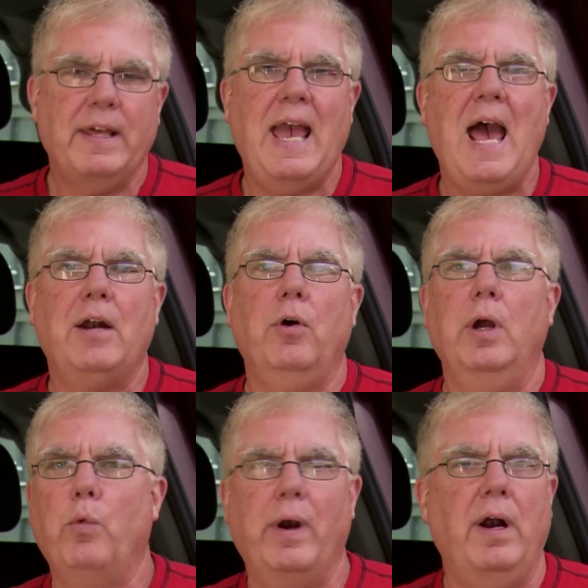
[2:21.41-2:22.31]
the category,
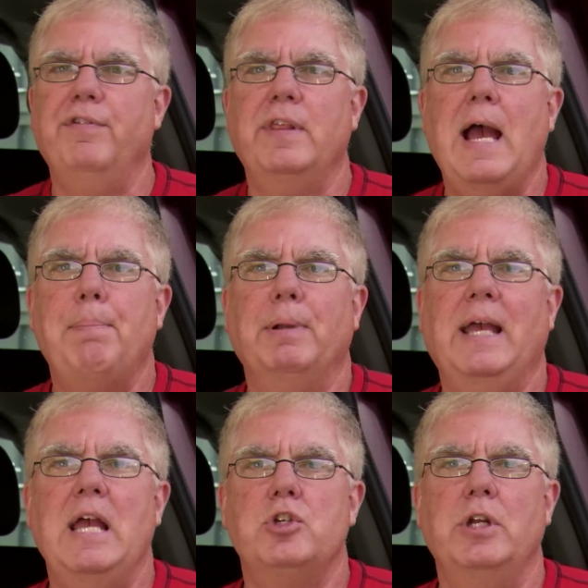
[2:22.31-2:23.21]
whatever the
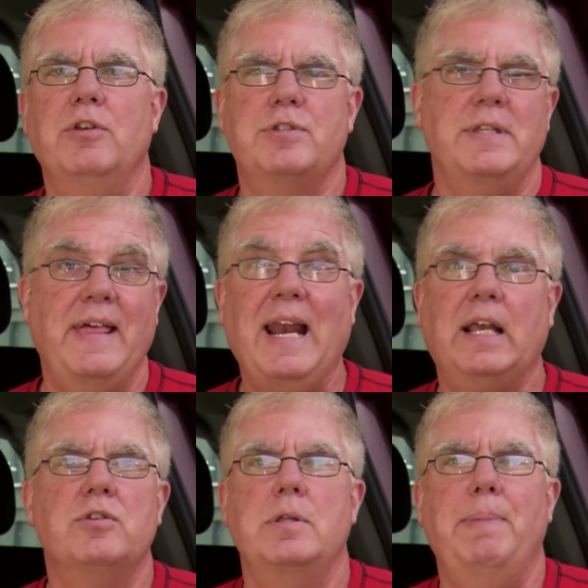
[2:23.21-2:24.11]
application is,
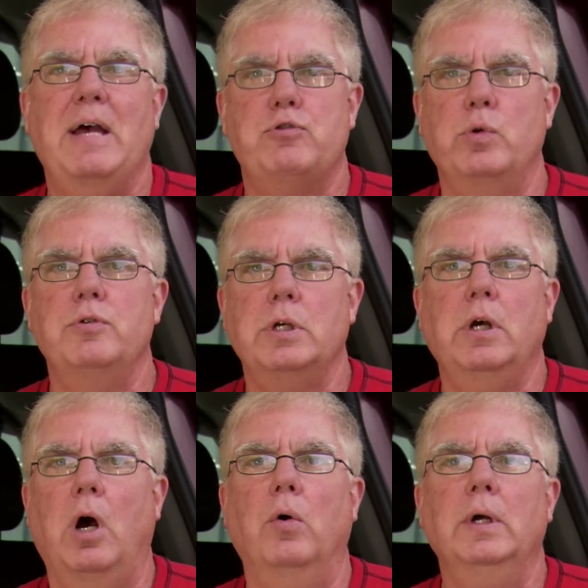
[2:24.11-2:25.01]
synthetic is the best route to
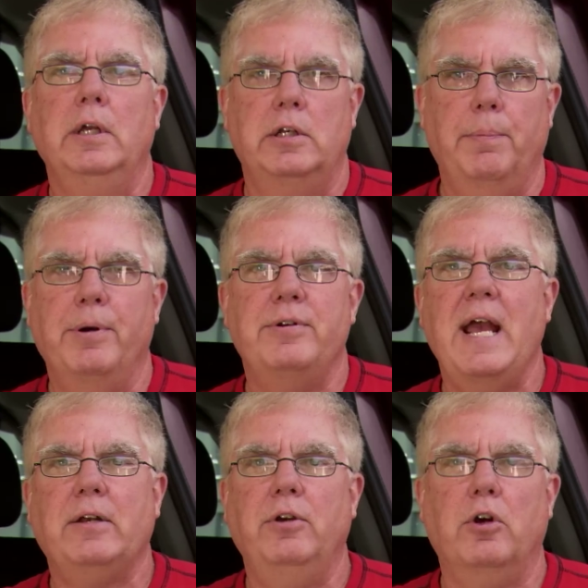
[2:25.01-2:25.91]
go to
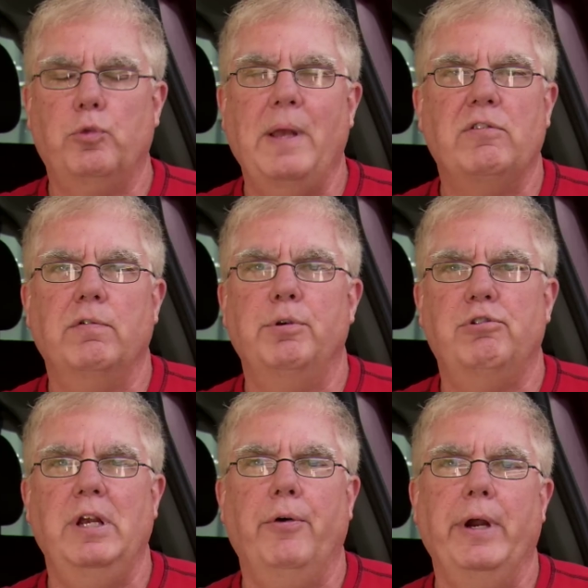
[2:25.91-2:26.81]
protect your expensive
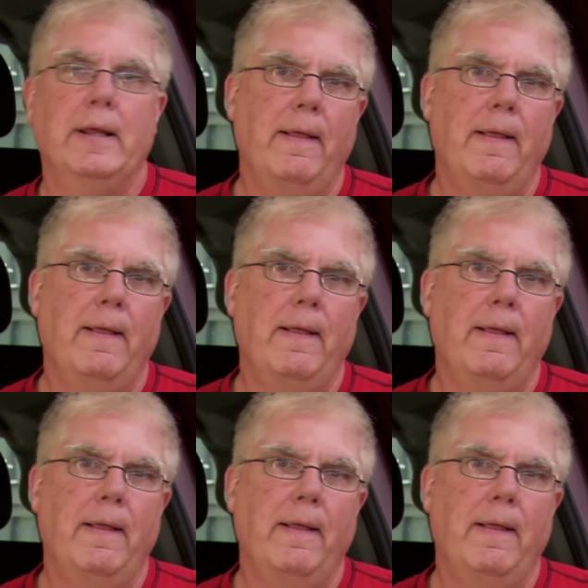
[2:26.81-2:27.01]
machinery.